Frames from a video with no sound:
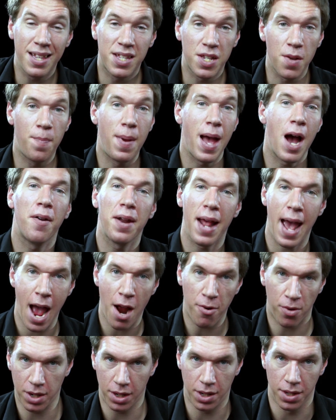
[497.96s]
It's about
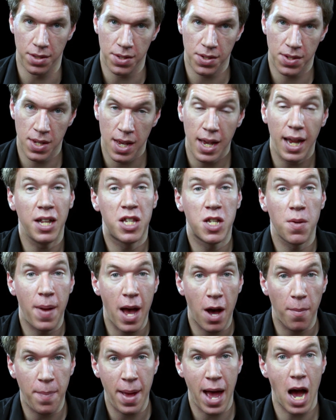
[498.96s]
arrogance. It's
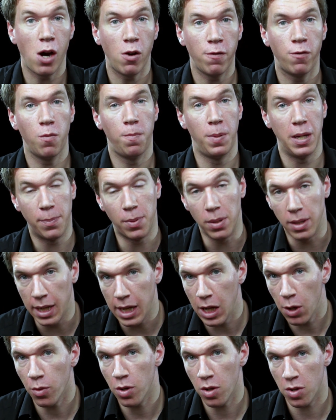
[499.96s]
about powerful people
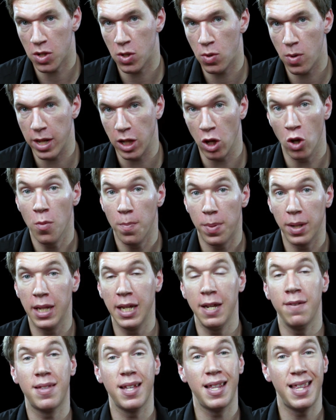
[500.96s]
here in Australia who
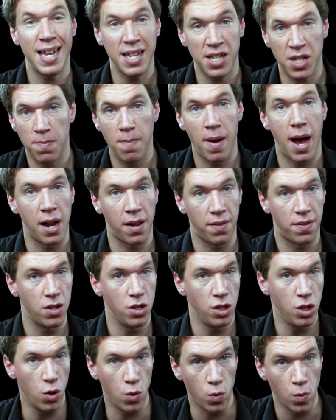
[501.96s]
believe that they're smarter
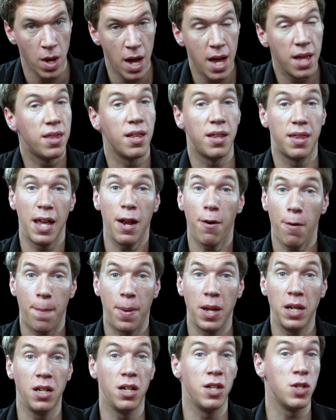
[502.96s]
than you, that their
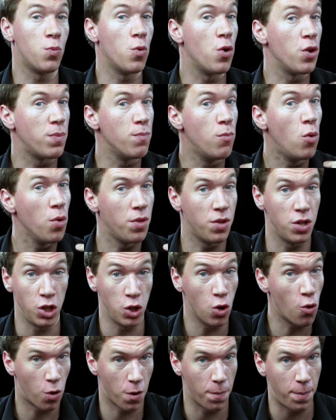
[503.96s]
opinion is worth more than
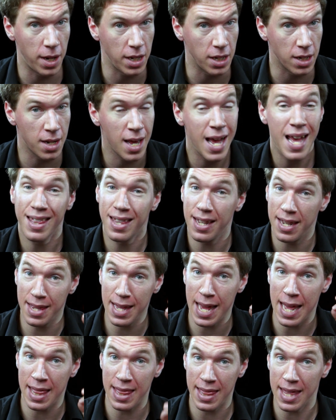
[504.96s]
your opinion, that
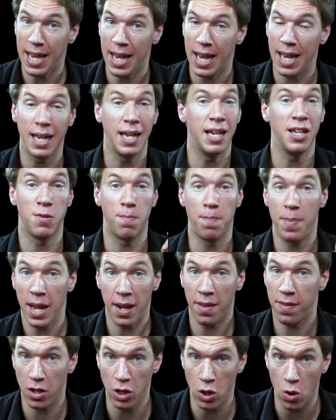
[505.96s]
their thinking is
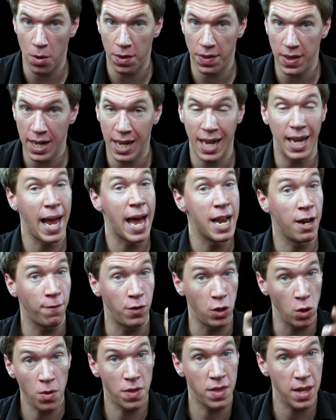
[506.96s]
better than your thinking, and if
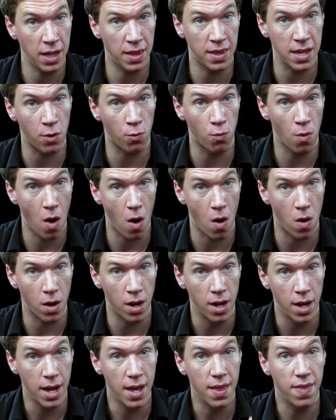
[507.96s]
you think they're
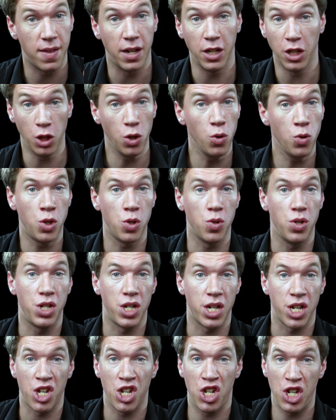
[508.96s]
wrong, then you should
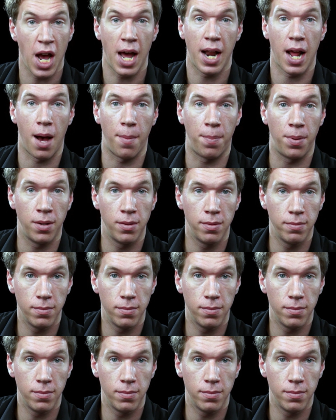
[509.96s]
just shut up.